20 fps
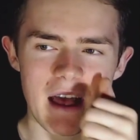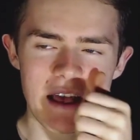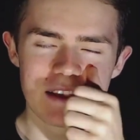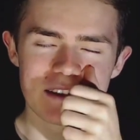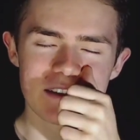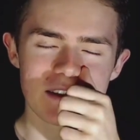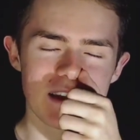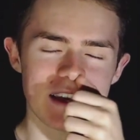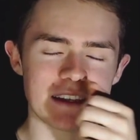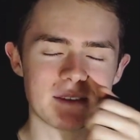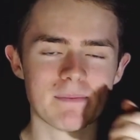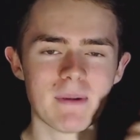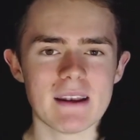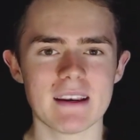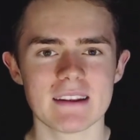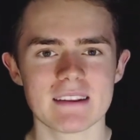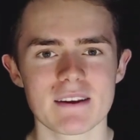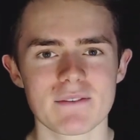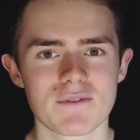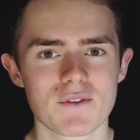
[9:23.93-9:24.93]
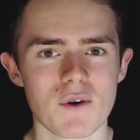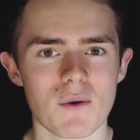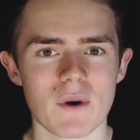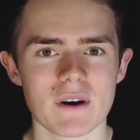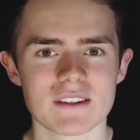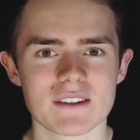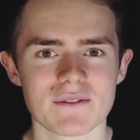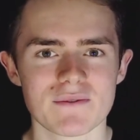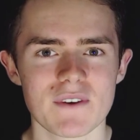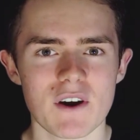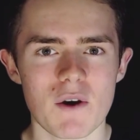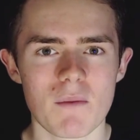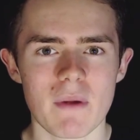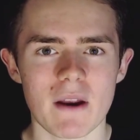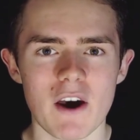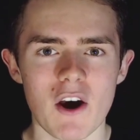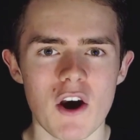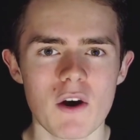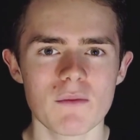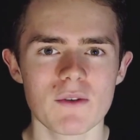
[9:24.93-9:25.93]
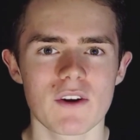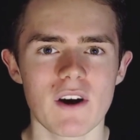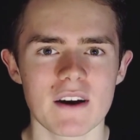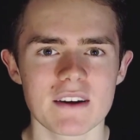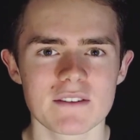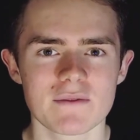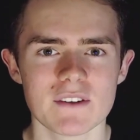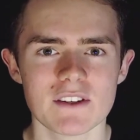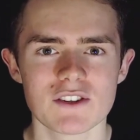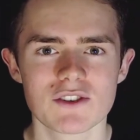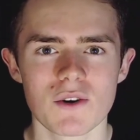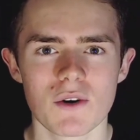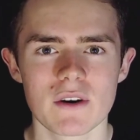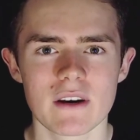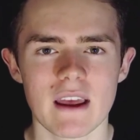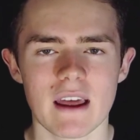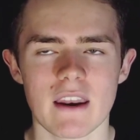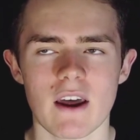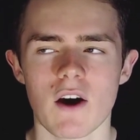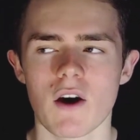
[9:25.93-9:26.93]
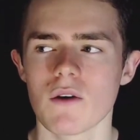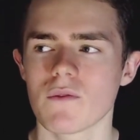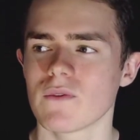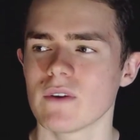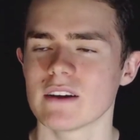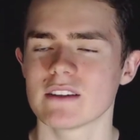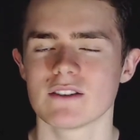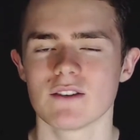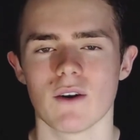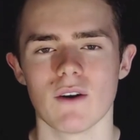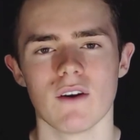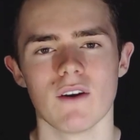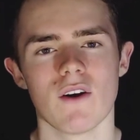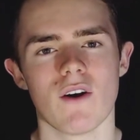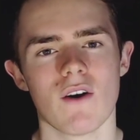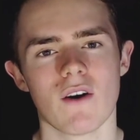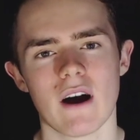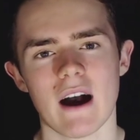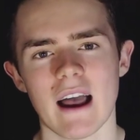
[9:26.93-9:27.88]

So yeah, it's been a difficult one to film, but I hope you guys have enjoyed it and hopefully it's not long.